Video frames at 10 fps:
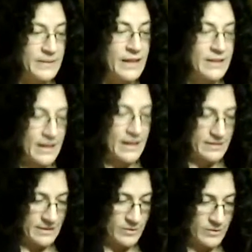"That
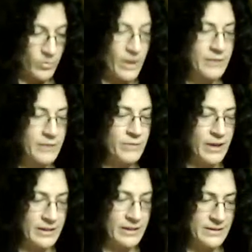is quite
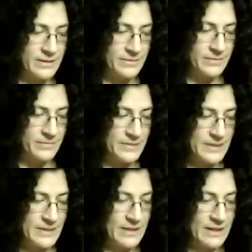right,"
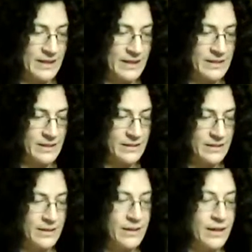said the lady.
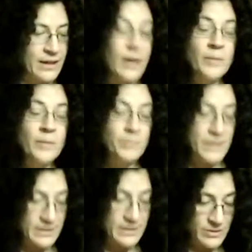
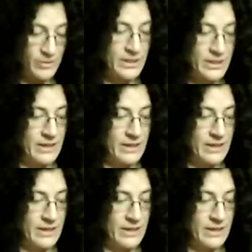"Miss Donny."